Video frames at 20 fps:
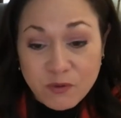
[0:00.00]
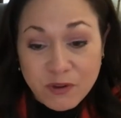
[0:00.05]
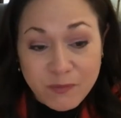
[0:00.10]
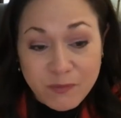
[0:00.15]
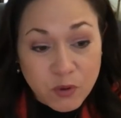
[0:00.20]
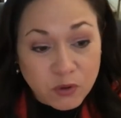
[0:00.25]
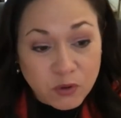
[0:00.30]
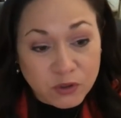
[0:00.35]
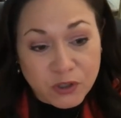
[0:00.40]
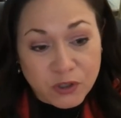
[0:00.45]
We
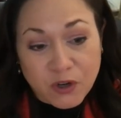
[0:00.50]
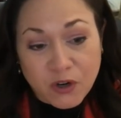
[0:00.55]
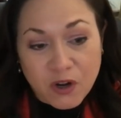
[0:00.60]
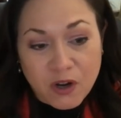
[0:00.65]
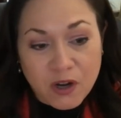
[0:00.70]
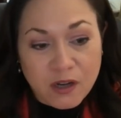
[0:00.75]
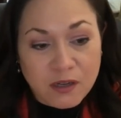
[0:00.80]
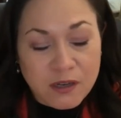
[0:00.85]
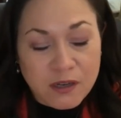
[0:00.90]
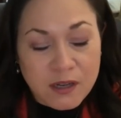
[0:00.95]
pulled her
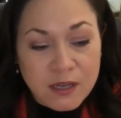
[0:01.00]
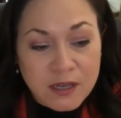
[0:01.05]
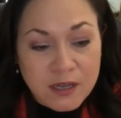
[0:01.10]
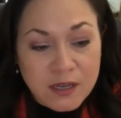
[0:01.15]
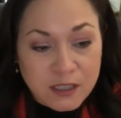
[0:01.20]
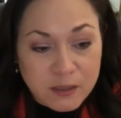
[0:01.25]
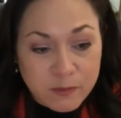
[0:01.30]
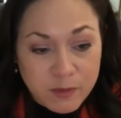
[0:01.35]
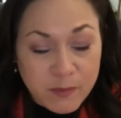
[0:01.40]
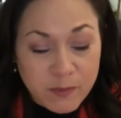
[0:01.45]
on
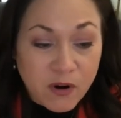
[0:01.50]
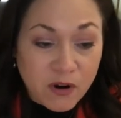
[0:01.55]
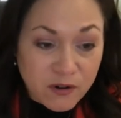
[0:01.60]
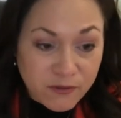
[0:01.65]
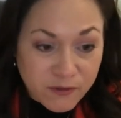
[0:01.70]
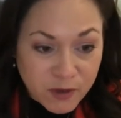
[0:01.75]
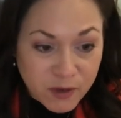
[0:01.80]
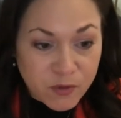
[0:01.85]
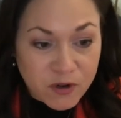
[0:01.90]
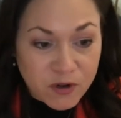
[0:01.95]
to be part of
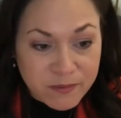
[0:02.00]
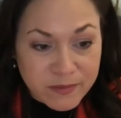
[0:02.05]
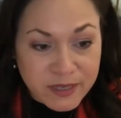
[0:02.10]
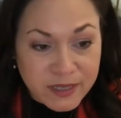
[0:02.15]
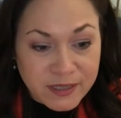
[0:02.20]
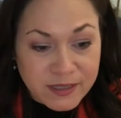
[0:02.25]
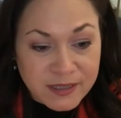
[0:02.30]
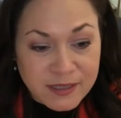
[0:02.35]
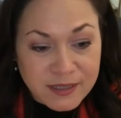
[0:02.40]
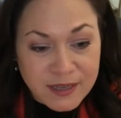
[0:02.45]
our
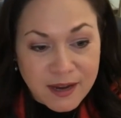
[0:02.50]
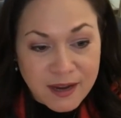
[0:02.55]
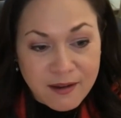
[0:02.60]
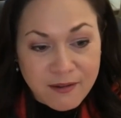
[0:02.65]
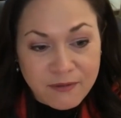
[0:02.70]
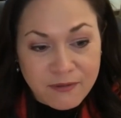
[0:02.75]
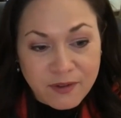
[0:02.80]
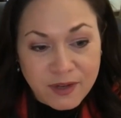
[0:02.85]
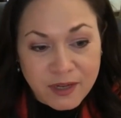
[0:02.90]
permanent staff,